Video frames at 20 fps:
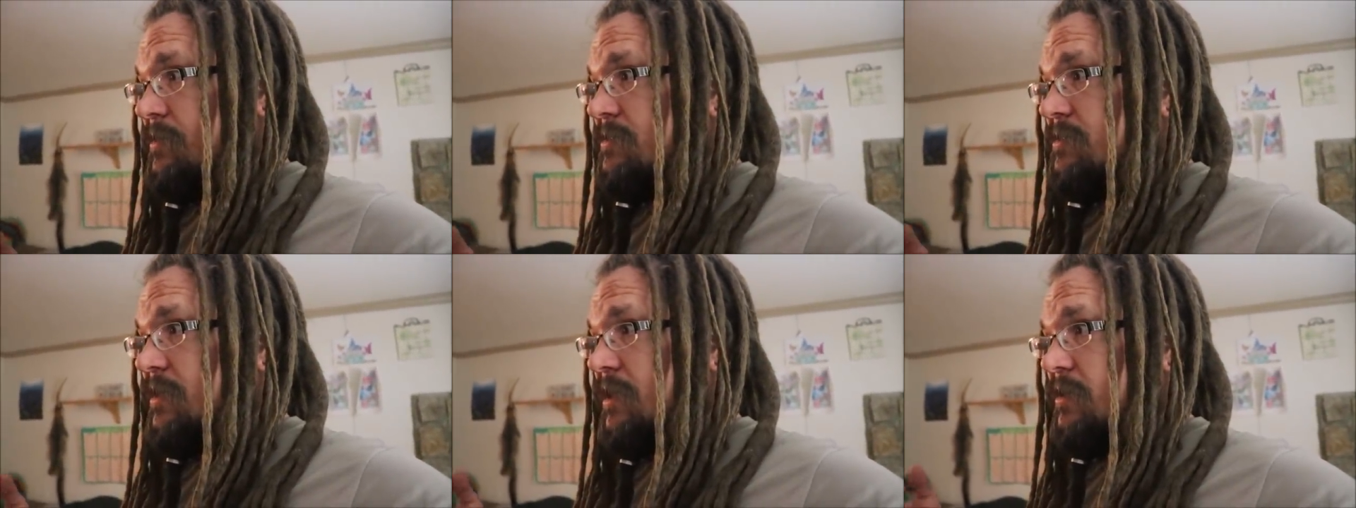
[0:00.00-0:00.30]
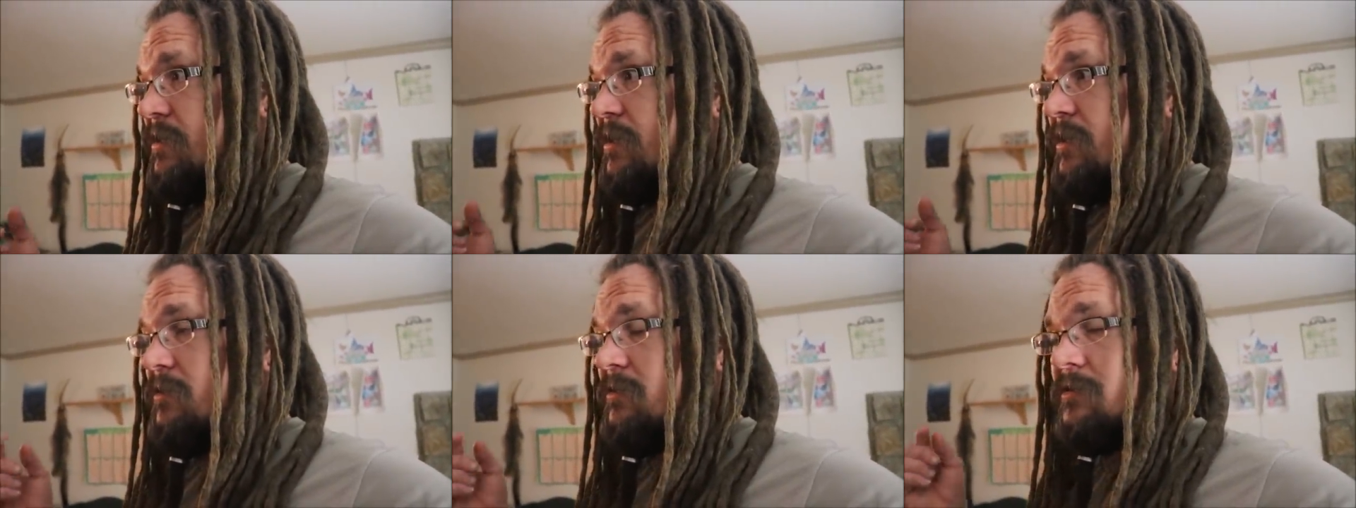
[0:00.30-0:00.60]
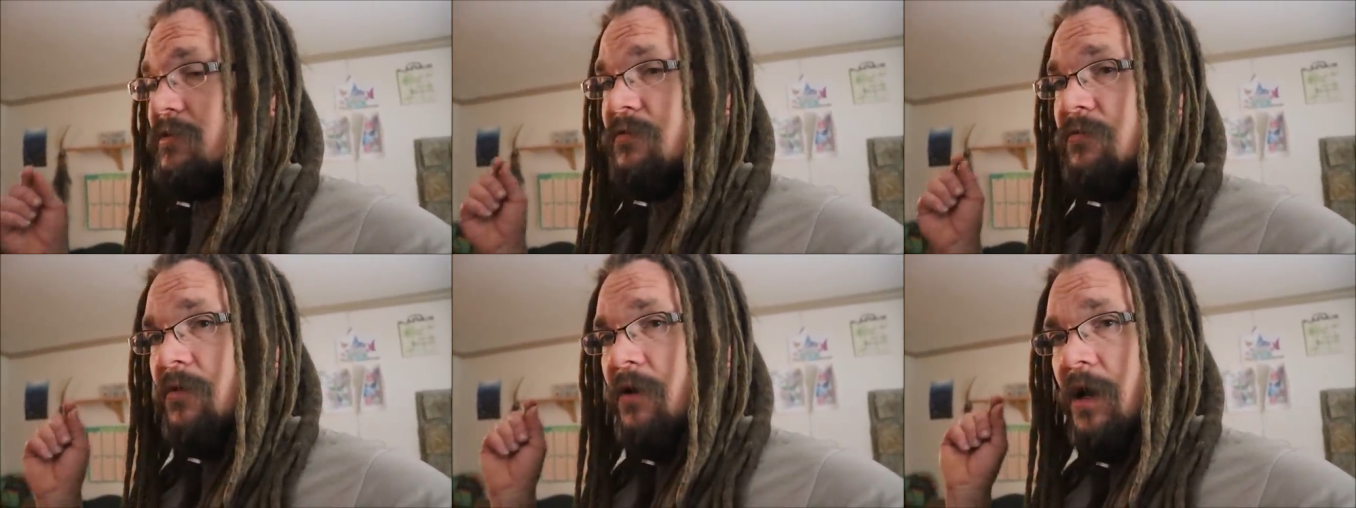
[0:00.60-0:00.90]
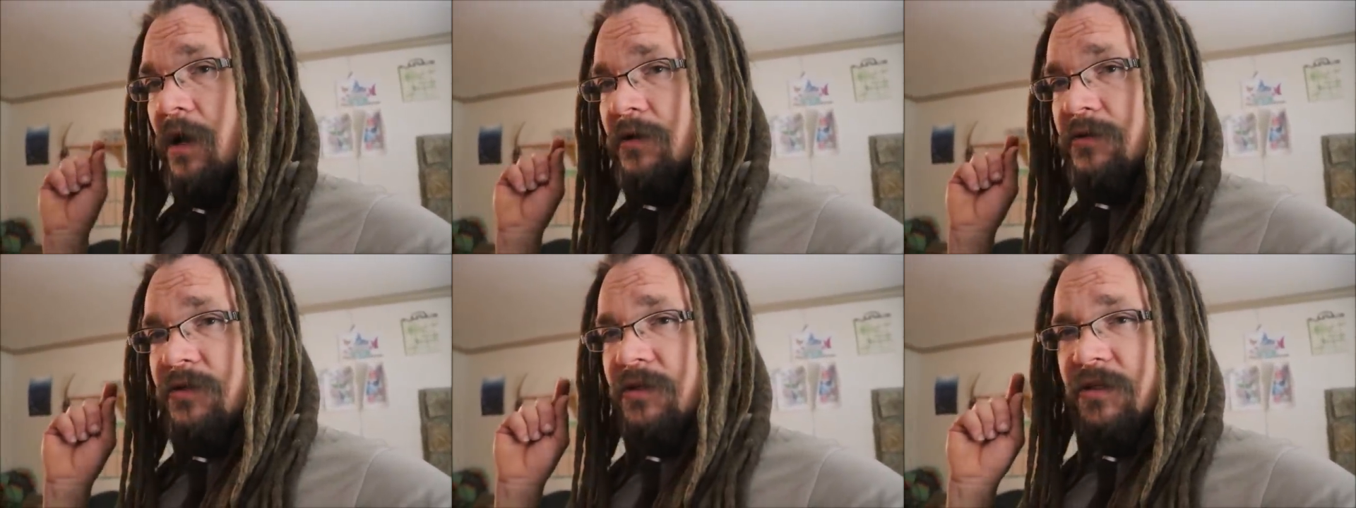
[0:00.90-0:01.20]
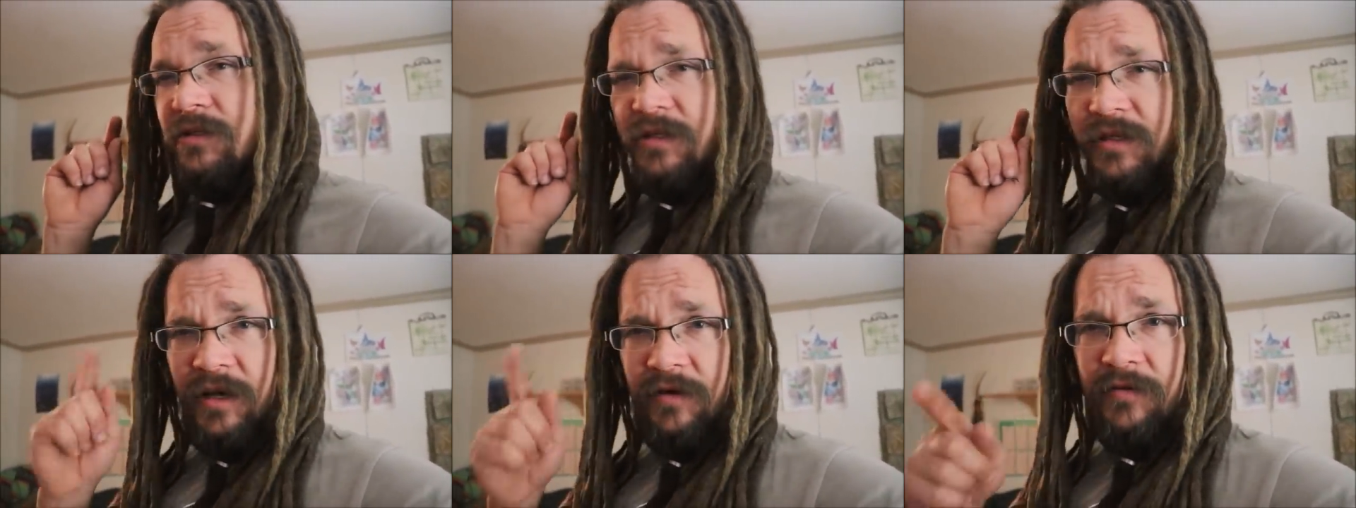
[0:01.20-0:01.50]
son goes, well, I'll
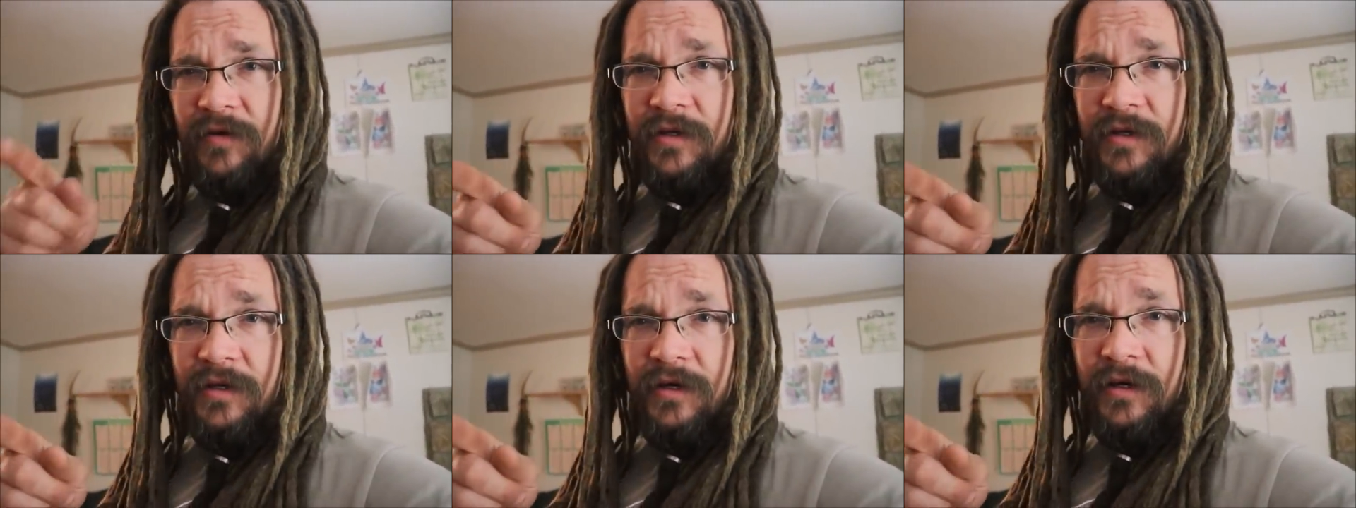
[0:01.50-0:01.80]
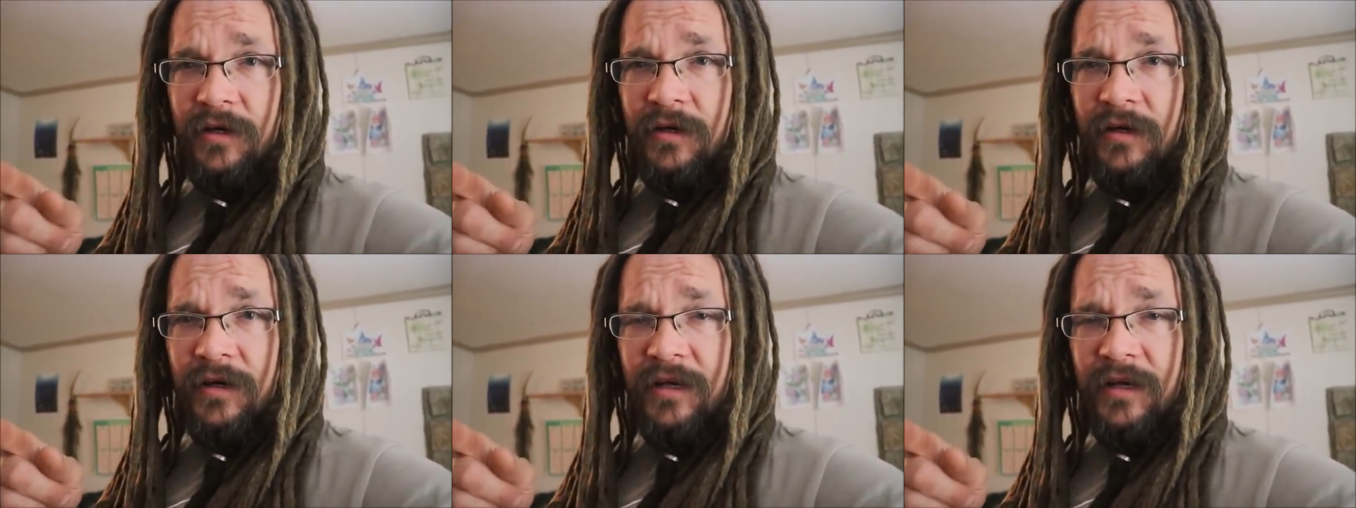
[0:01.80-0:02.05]
just give it to you.